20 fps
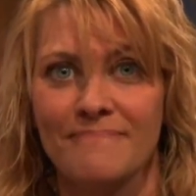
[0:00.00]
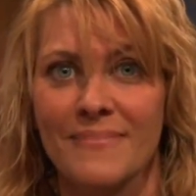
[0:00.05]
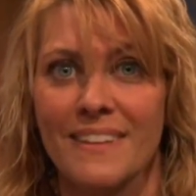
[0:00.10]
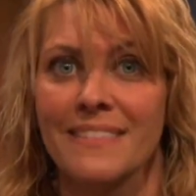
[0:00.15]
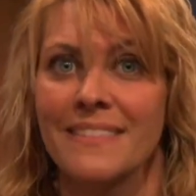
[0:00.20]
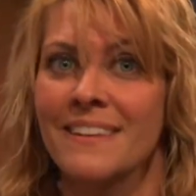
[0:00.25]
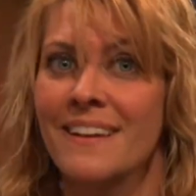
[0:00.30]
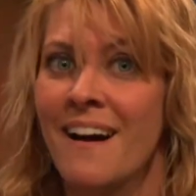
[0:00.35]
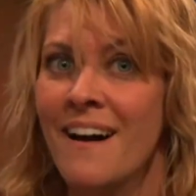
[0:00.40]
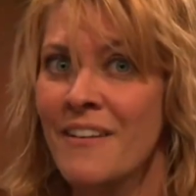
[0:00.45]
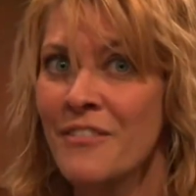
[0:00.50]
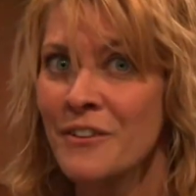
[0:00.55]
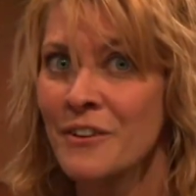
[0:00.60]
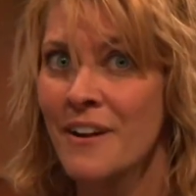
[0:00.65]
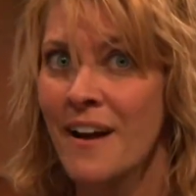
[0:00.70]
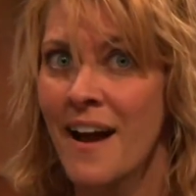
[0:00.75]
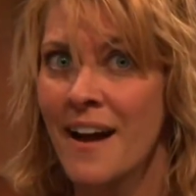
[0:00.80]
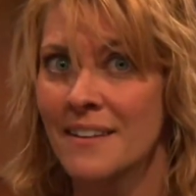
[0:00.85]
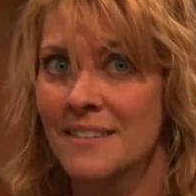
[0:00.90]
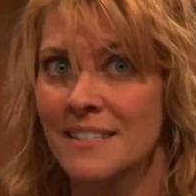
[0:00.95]
The
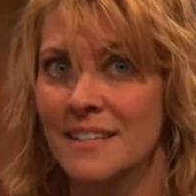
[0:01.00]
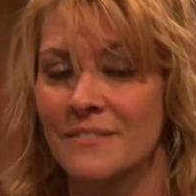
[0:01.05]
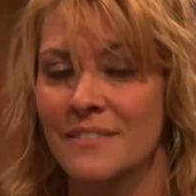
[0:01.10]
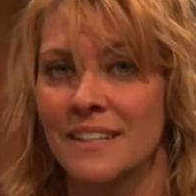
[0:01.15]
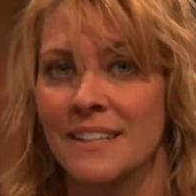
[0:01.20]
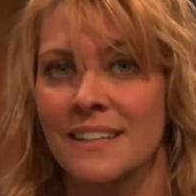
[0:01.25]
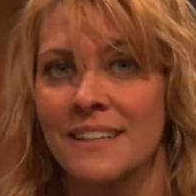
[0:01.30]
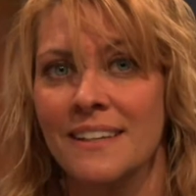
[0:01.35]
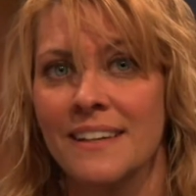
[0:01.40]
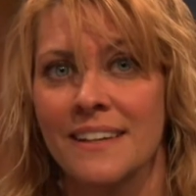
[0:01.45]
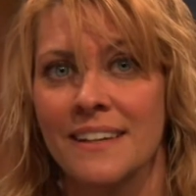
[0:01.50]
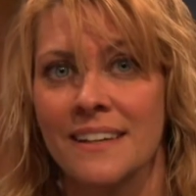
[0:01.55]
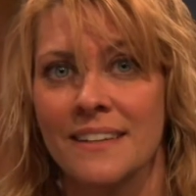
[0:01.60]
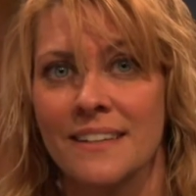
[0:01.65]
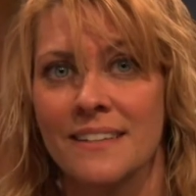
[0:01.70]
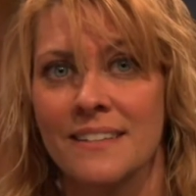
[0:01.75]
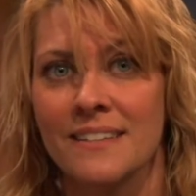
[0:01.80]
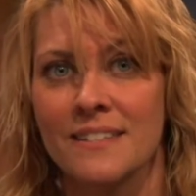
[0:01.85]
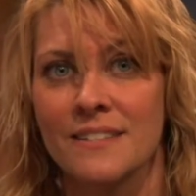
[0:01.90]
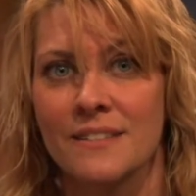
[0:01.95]
other activity
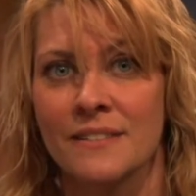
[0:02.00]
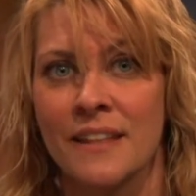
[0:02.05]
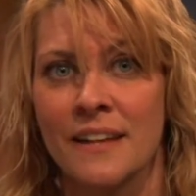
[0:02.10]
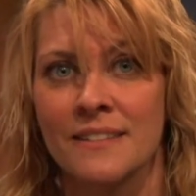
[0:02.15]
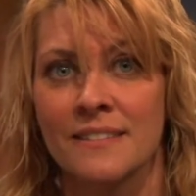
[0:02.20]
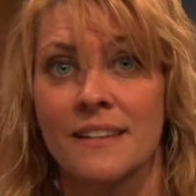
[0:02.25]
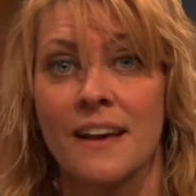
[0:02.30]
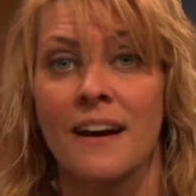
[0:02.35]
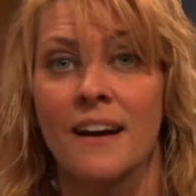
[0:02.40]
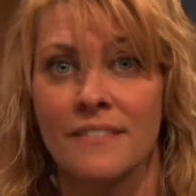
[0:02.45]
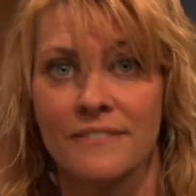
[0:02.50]
that's